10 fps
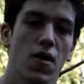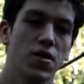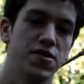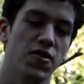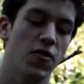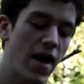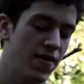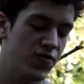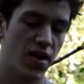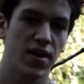so
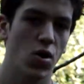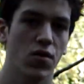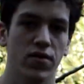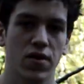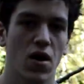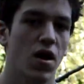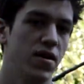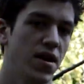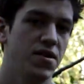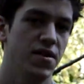after I go over the
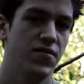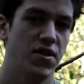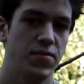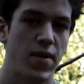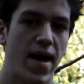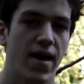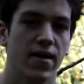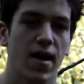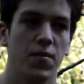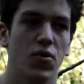contents of this bag,
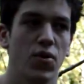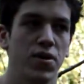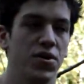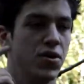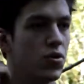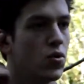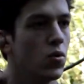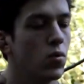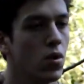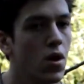I'm going to
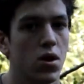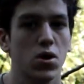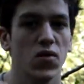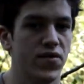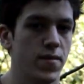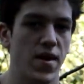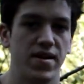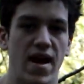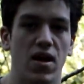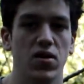go over the
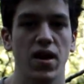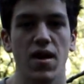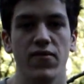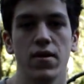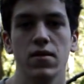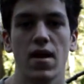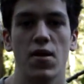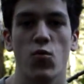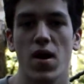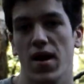mentality of it
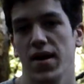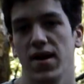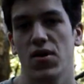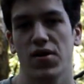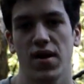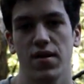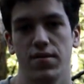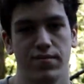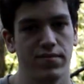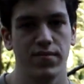and why I carry it
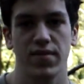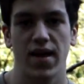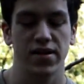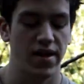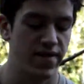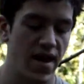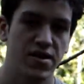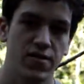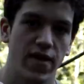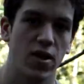and things like that.
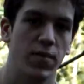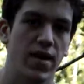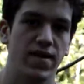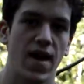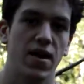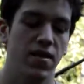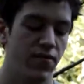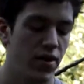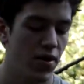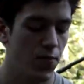So that'll be at the end of the
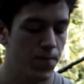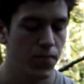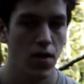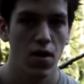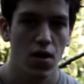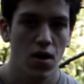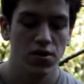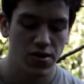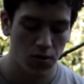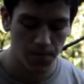video.
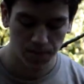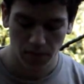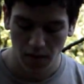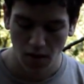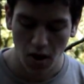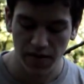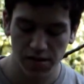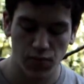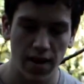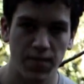So on
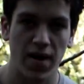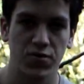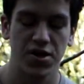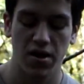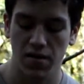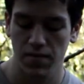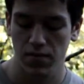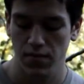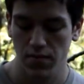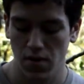this right pouch here,
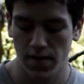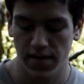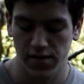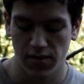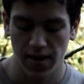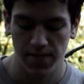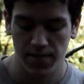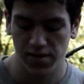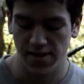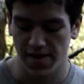on this right
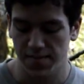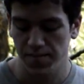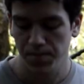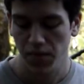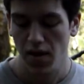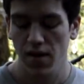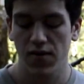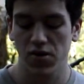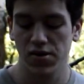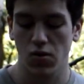side,
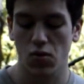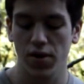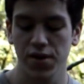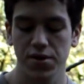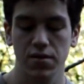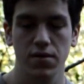there's an orange